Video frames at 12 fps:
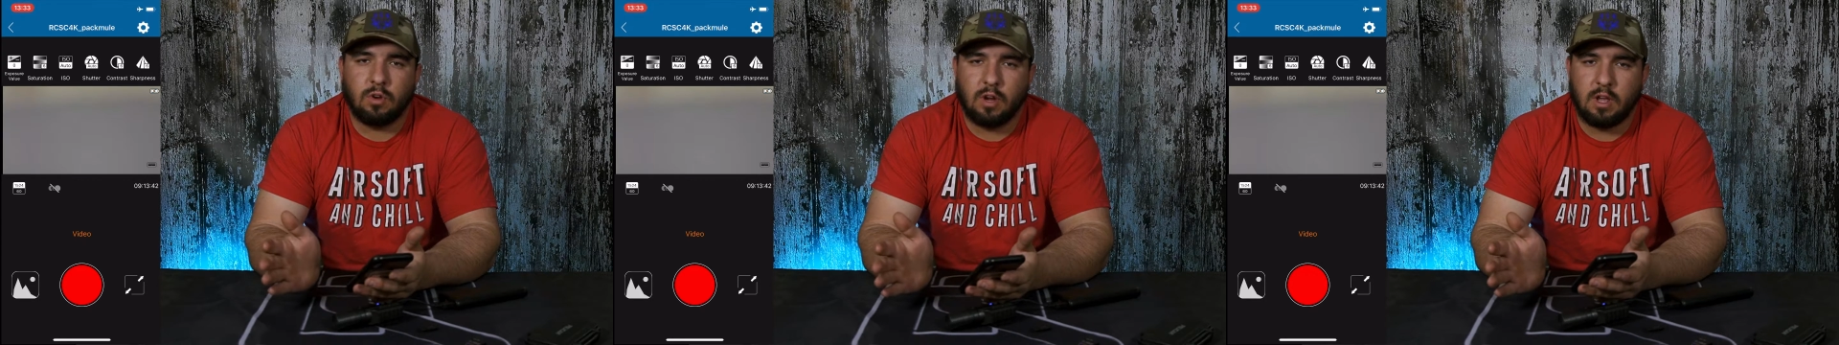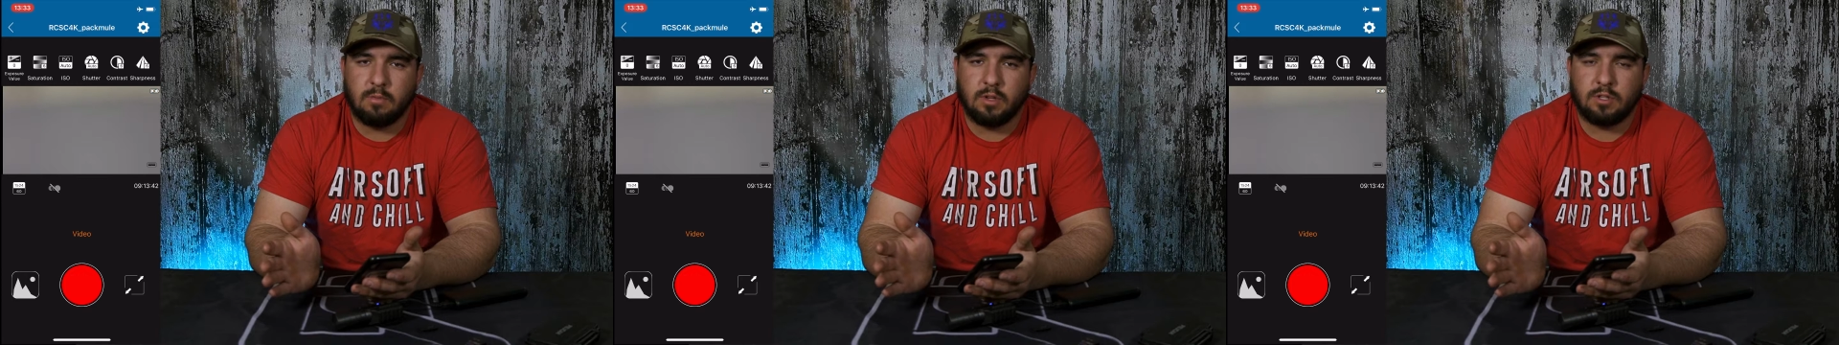
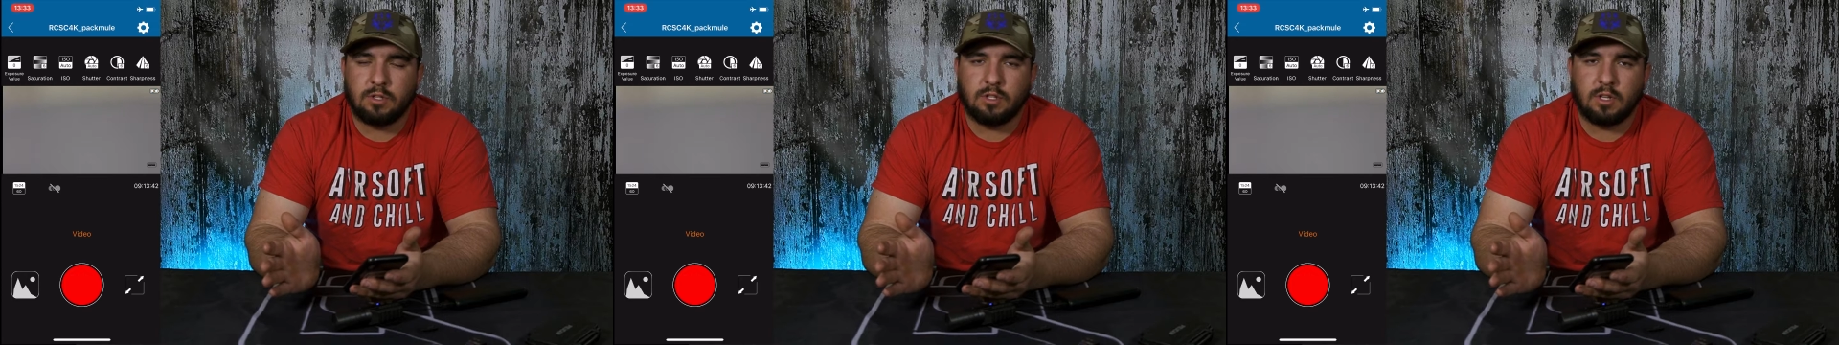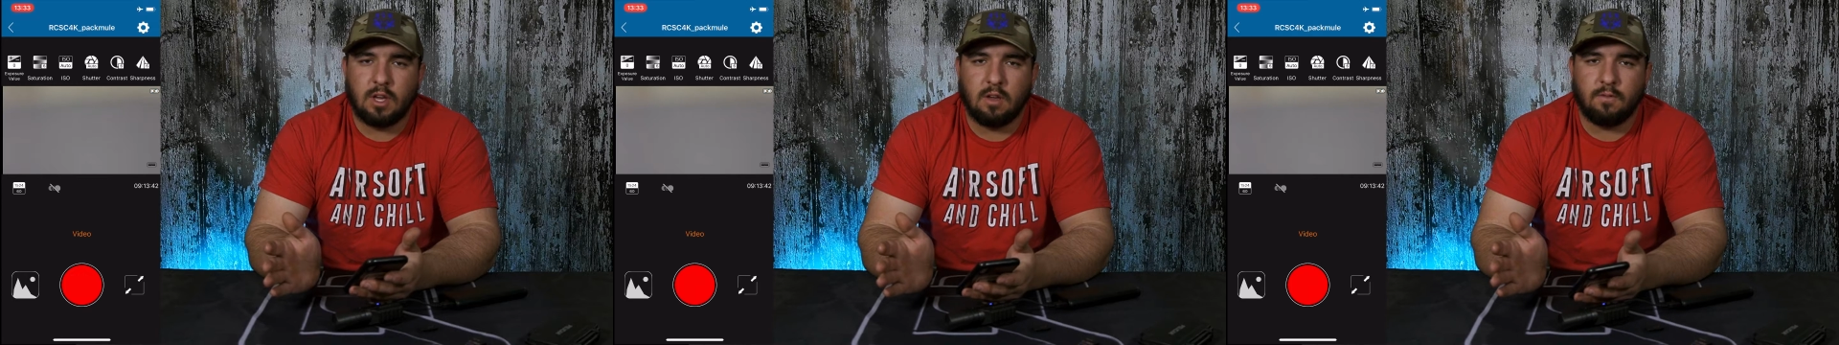image
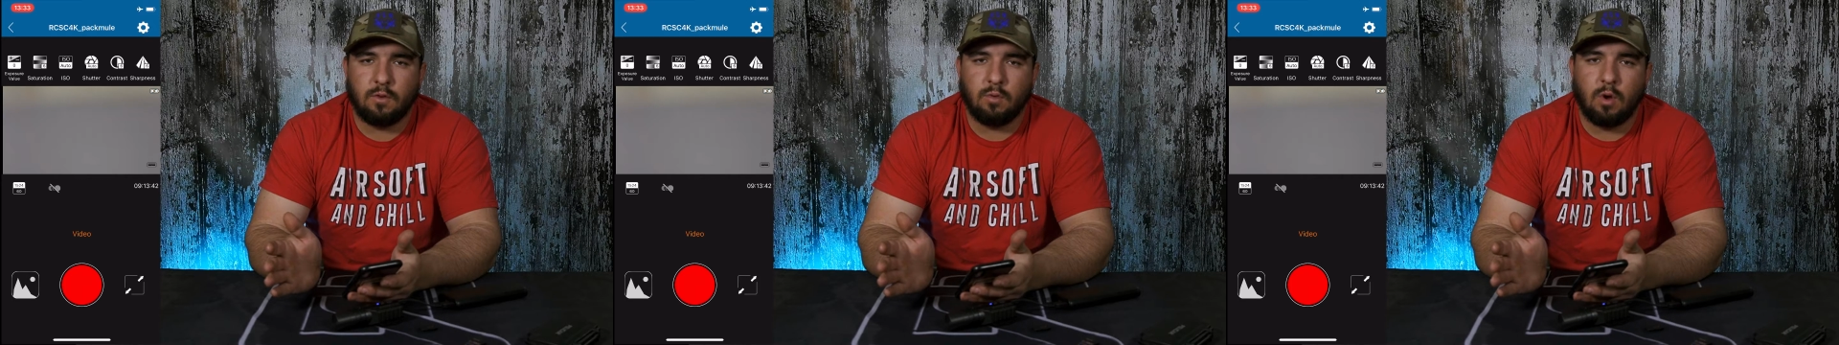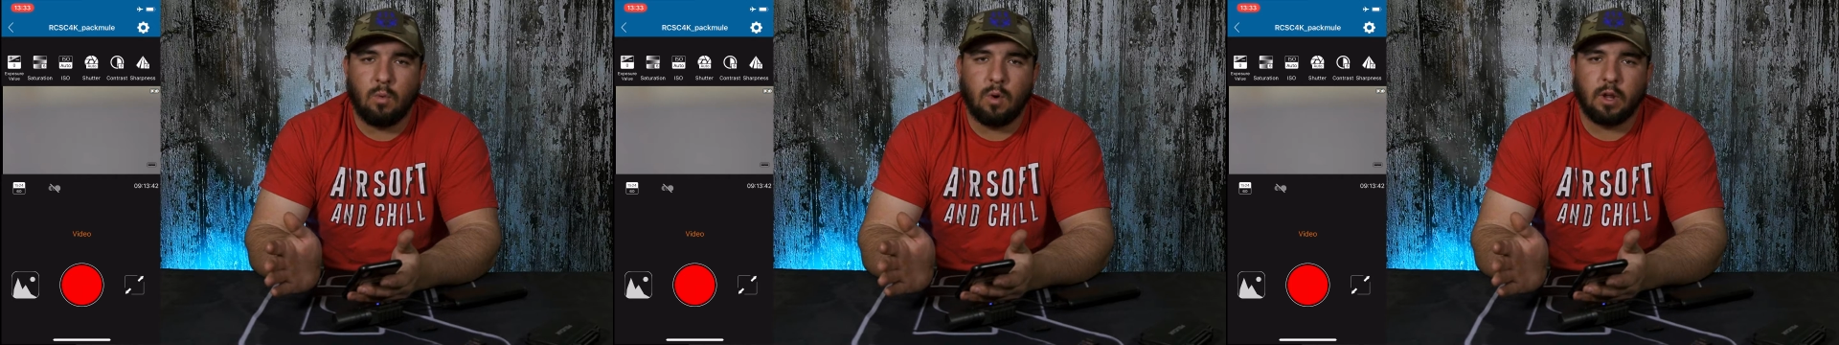if you
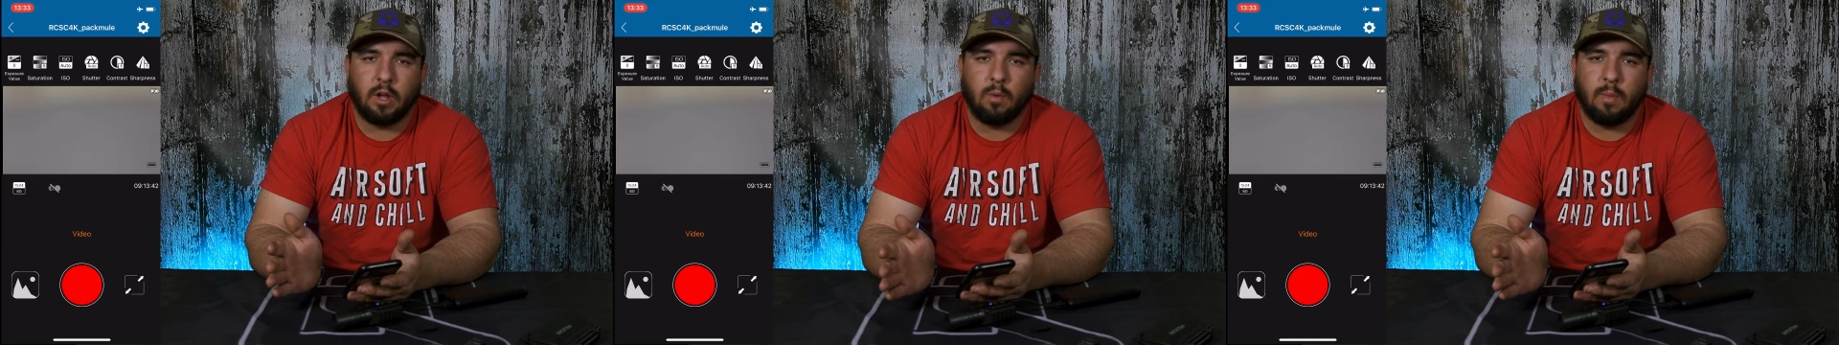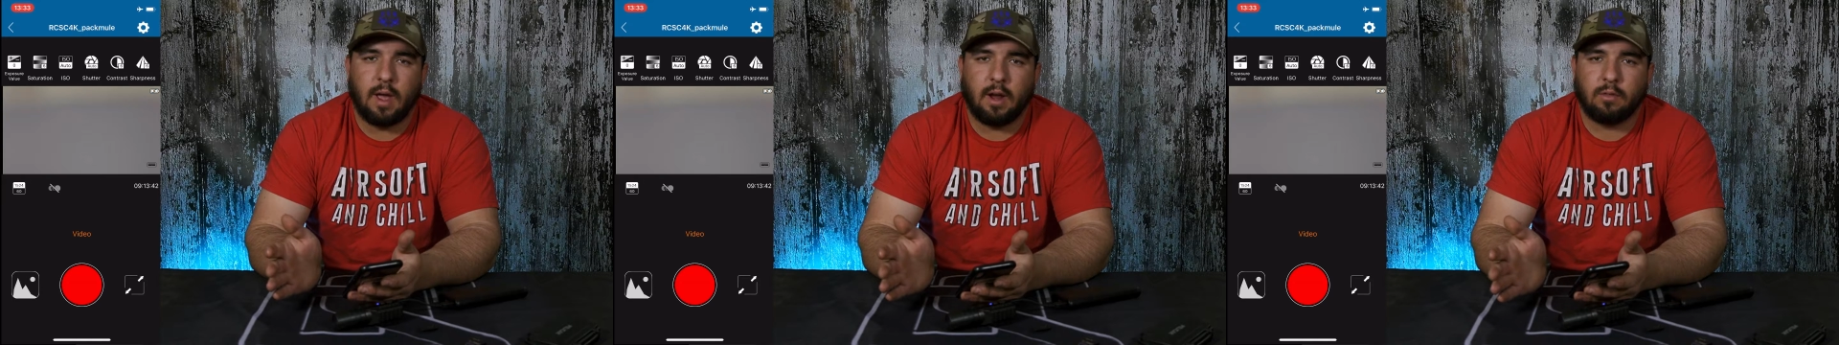don't want to go
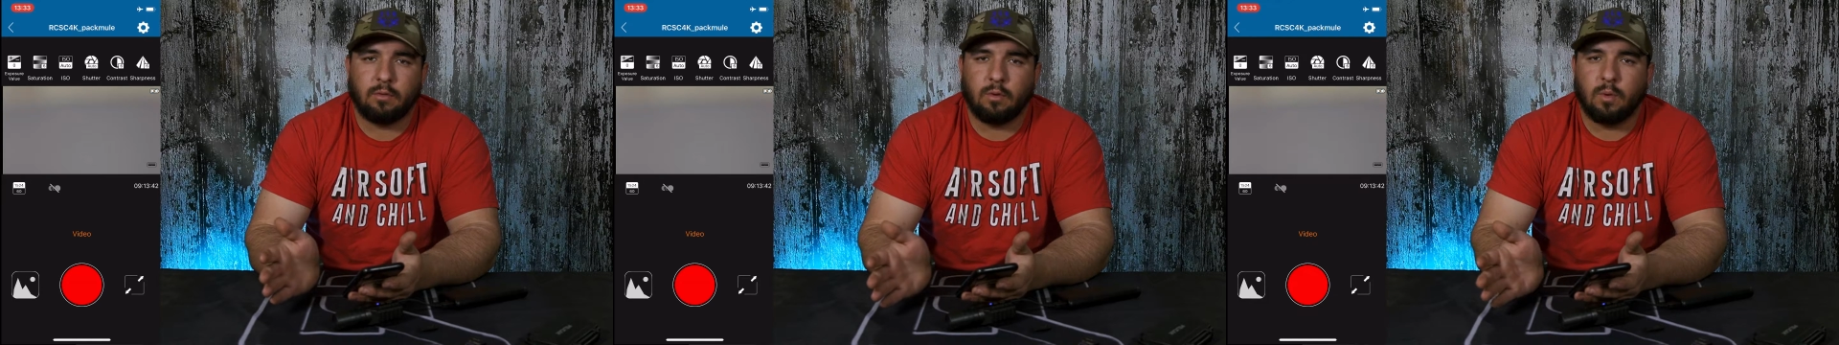back through and